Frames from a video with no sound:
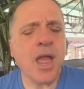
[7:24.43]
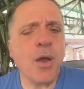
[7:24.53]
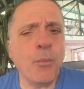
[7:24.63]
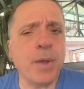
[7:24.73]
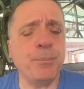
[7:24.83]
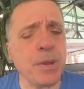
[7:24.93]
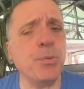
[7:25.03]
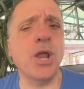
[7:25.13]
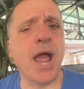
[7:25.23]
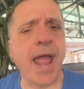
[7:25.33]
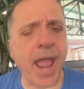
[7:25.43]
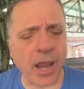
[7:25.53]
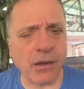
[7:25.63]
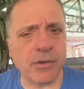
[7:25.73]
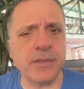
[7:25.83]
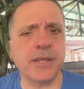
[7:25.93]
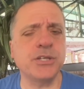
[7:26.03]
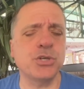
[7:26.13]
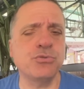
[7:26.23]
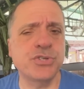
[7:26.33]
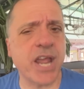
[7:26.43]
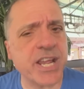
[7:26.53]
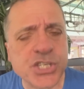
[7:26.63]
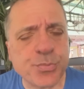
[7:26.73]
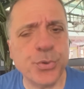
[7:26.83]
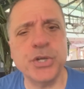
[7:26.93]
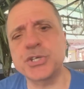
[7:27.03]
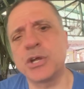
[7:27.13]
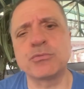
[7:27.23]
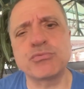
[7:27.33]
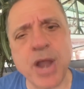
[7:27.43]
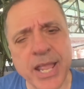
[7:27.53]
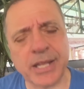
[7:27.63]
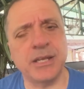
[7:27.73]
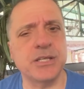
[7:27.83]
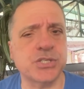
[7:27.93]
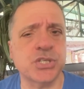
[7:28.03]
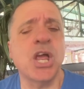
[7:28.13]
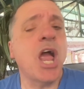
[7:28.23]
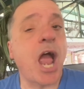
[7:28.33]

When people are angry, they do desperate and reckless